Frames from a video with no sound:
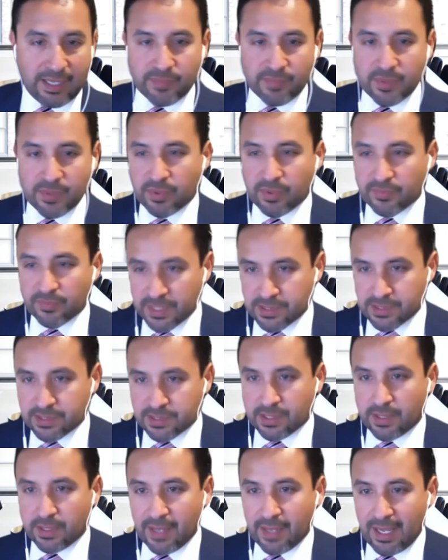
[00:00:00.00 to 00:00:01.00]
of people have
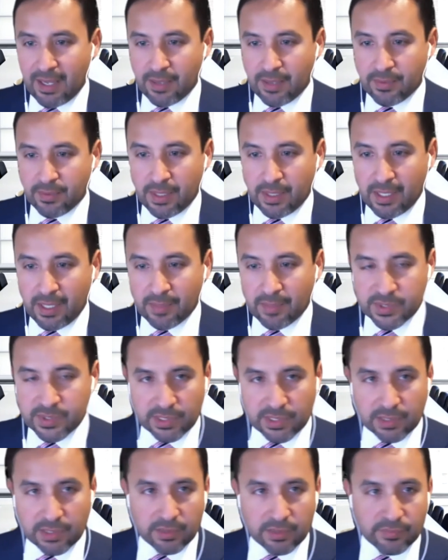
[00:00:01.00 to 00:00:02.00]
touched on that,
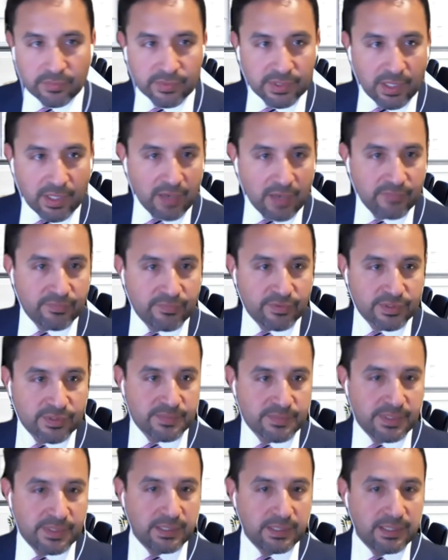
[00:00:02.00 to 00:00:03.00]
particularly with law enforcement.